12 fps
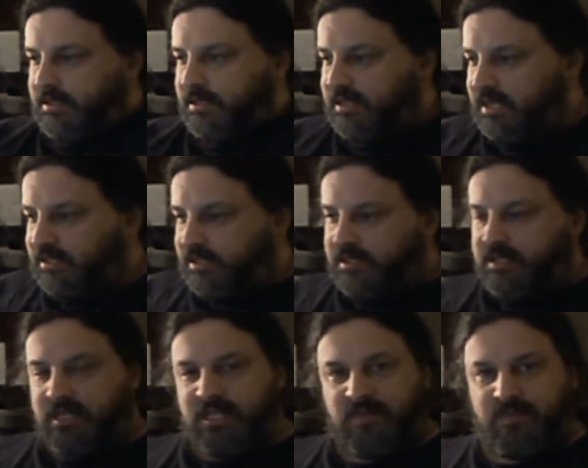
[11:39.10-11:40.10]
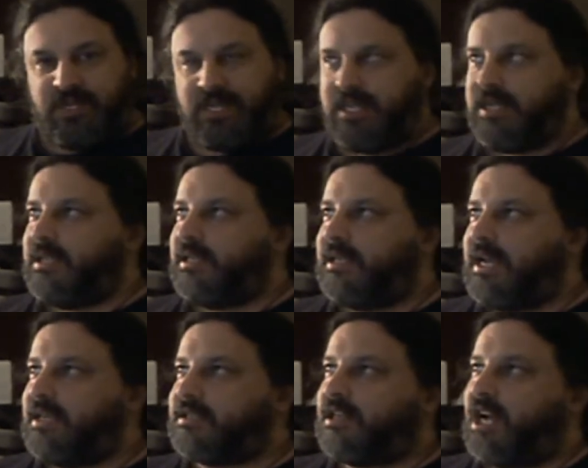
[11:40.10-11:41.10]
this is going to be the
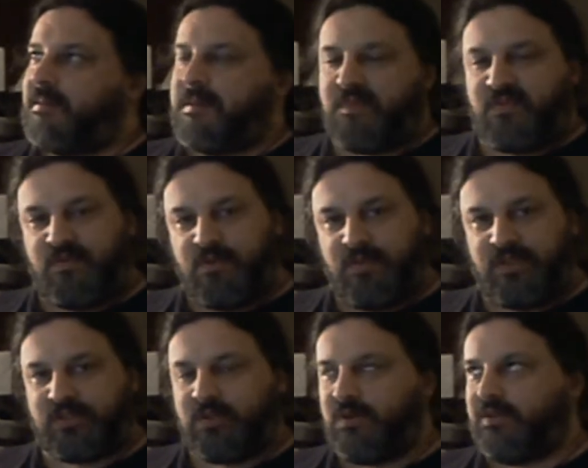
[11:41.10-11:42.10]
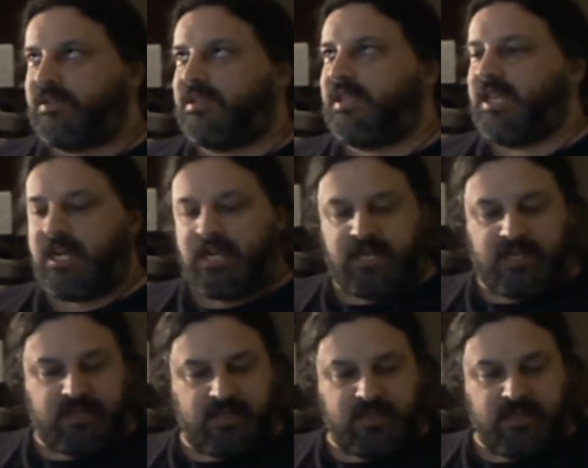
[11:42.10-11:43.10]
last comment before this goes to the editing